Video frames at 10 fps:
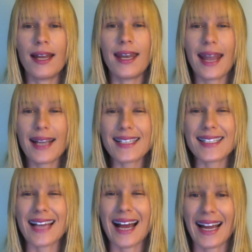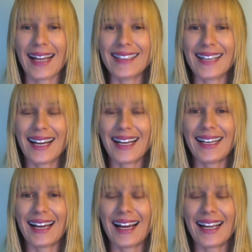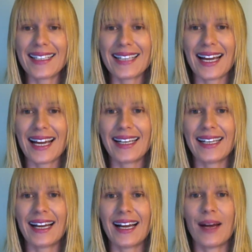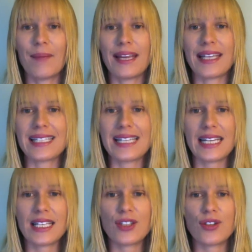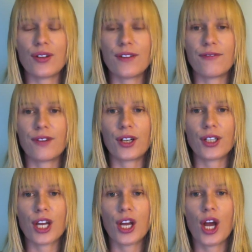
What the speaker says: Next is iodine. Iodine is needed to convert